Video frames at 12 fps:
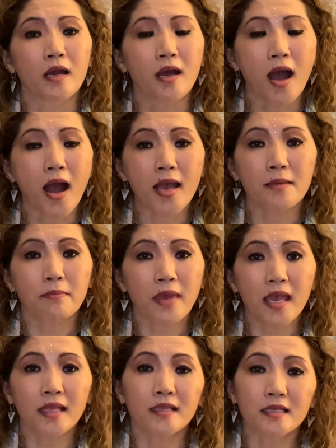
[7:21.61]
I
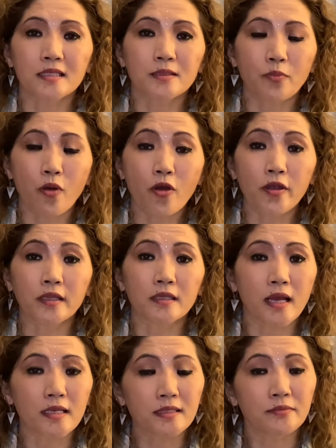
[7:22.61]
made this point
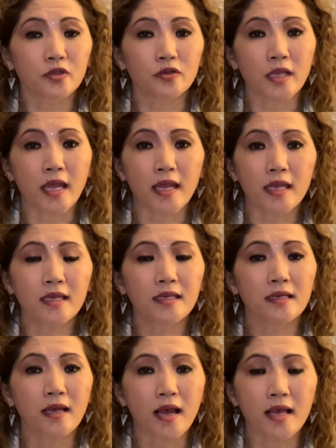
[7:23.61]
as of today,
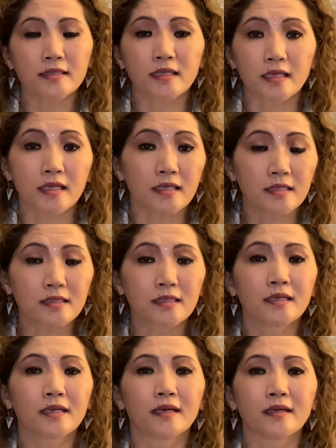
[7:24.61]
as it is,
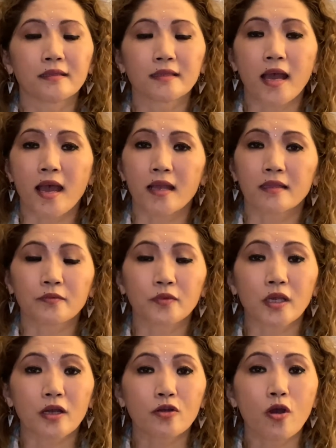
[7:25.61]
that
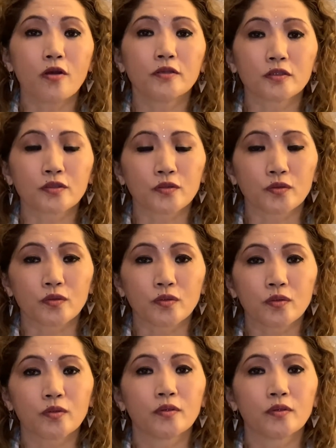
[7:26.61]
we are going to